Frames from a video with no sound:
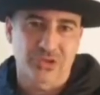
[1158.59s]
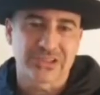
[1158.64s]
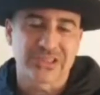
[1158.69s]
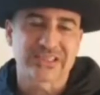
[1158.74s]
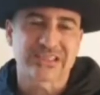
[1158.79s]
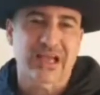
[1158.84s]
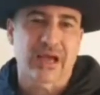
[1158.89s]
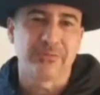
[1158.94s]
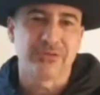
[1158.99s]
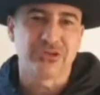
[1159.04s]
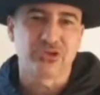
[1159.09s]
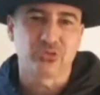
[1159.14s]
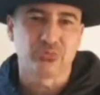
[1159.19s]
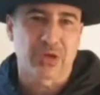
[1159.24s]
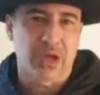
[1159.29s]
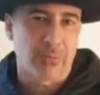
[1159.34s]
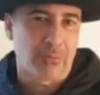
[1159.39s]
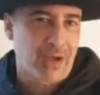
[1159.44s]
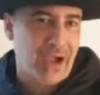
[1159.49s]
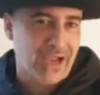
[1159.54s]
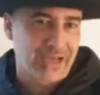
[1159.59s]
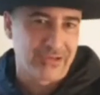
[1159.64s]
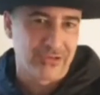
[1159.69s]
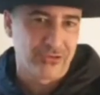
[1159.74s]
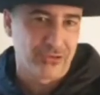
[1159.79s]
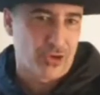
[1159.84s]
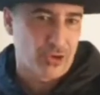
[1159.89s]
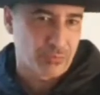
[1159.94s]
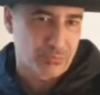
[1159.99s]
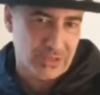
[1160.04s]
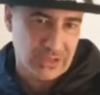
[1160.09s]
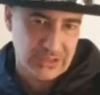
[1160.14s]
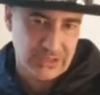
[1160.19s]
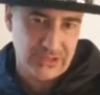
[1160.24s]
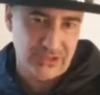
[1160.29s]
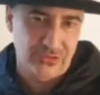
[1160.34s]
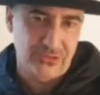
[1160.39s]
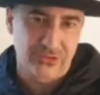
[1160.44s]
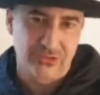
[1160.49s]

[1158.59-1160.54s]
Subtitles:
is coming to my mind normally.